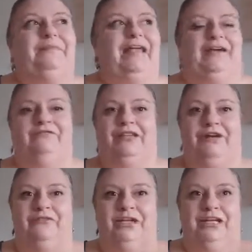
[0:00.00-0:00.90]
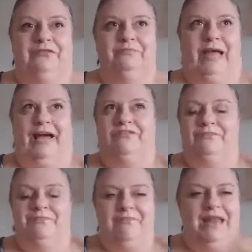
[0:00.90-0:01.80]
And when that we can have
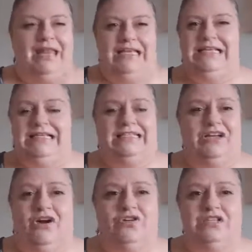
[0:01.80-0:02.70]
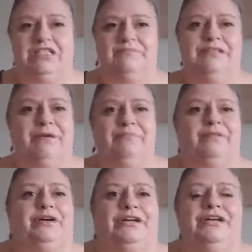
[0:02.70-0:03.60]
a blazing hot
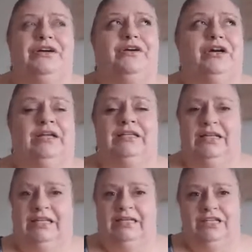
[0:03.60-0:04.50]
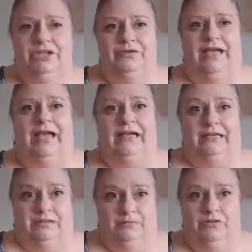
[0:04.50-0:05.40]
September in the UK.
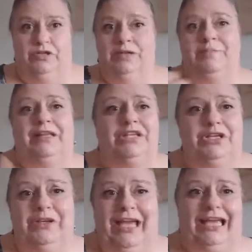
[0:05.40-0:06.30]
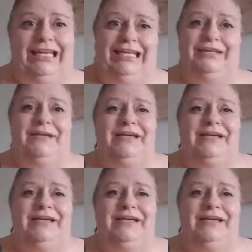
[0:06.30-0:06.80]
I'm talking about the UK here.